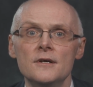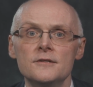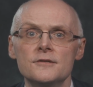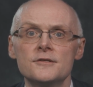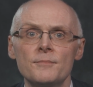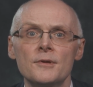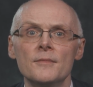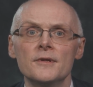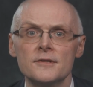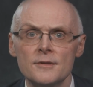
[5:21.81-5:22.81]
to
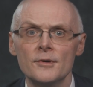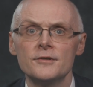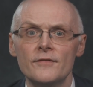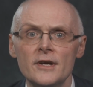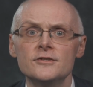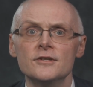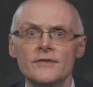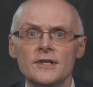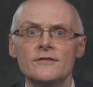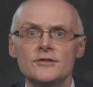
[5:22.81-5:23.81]
supplement the motivation of
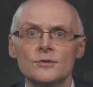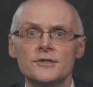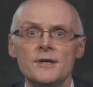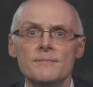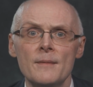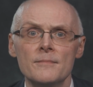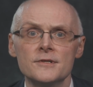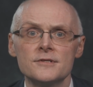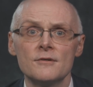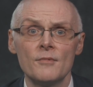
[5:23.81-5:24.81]
individual team
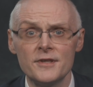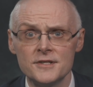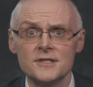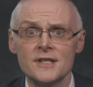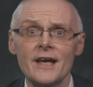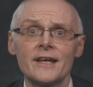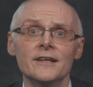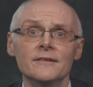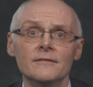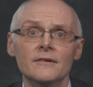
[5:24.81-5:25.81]
members where this is lacking,